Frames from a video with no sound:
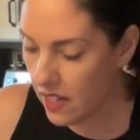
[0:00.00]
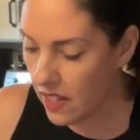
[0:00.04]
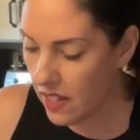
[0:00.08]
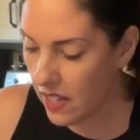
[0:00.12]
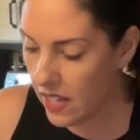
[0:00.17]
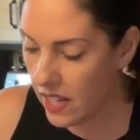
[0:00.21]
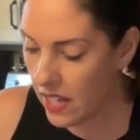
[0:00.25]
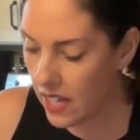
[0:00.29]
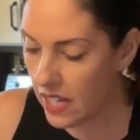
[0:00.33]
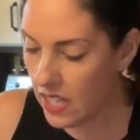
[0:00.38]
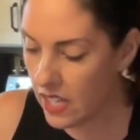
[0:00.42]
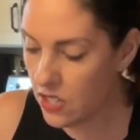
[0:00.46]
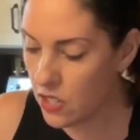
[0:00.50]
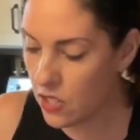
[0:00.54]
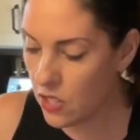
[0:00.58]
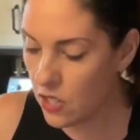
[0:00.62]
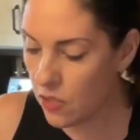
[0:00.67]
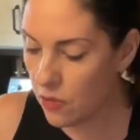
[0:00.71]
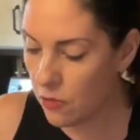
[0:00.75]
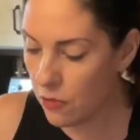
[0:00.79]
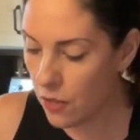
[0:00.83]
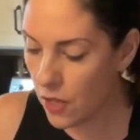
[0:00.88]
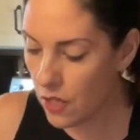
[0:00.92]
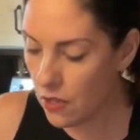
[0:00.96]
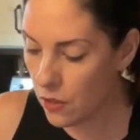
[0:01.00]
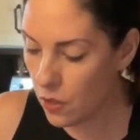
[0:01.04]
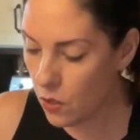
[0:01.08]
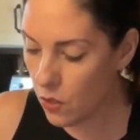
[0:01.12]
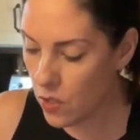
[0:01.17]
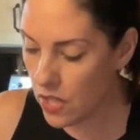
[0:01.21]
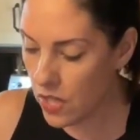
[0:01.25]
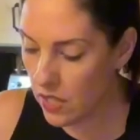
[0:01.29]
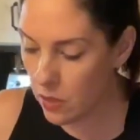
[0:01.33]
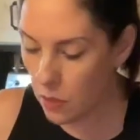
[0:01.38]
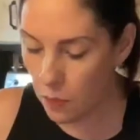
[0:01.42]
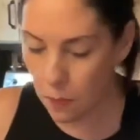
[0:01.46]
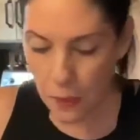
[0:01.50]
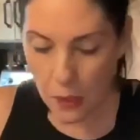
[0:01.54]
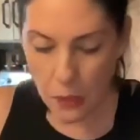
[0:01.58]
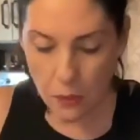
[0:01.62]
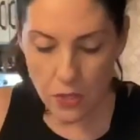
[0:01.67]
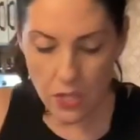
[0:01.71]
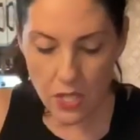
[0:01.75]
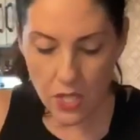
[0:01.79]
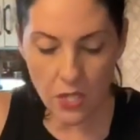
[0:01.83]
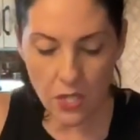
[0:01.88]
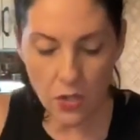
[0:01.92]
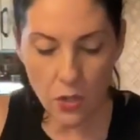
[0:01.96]
and front loading the
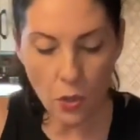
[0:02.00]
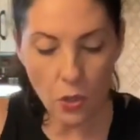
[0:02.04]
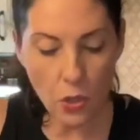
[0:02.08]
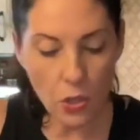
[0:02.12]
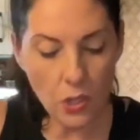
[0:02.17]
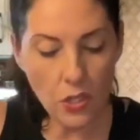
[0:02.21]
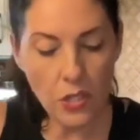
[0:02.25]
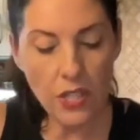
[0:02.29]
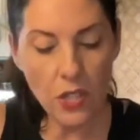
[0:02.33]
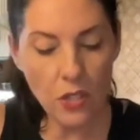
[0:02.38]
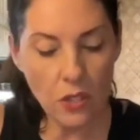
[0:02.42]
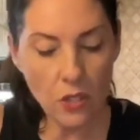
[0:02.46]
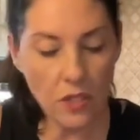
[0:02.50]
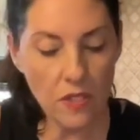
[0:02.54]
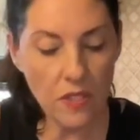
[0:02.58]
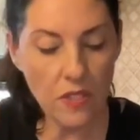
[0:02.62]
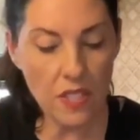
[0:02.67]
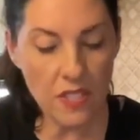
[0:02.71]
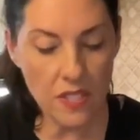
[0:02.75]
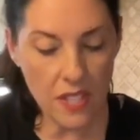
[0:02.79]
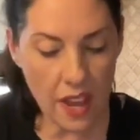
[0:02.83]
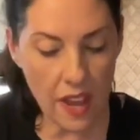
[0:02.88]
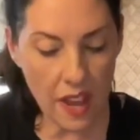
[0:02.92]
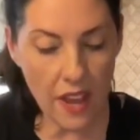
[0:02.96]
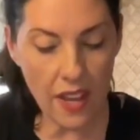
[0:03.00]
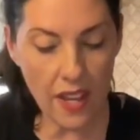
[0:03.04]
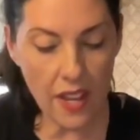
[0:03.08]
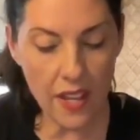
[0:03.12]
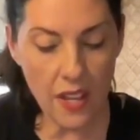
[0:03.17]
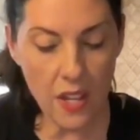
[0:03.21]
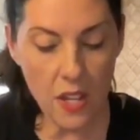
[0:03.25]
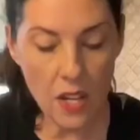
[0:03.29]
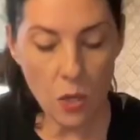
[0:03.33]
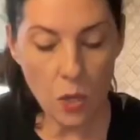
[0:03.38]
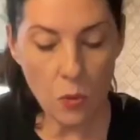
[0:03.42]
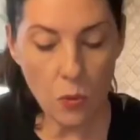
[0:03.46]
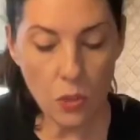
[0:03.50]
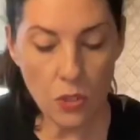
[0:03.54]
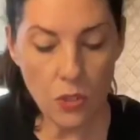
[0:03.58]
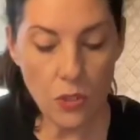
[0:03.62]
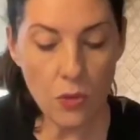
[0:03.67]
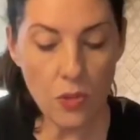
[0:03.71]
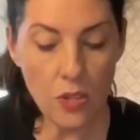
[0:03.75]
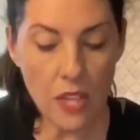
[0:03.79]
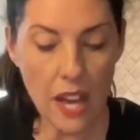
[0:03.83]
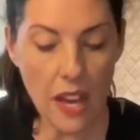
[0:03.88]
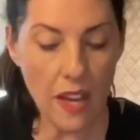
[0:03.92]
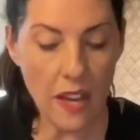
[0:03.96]
protein earlier in the day will do
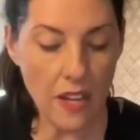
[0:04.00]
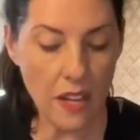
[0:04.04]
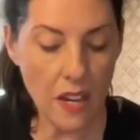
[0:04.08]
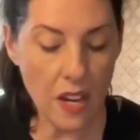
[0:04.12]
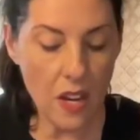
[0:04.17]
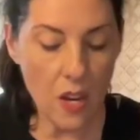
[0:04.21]
that.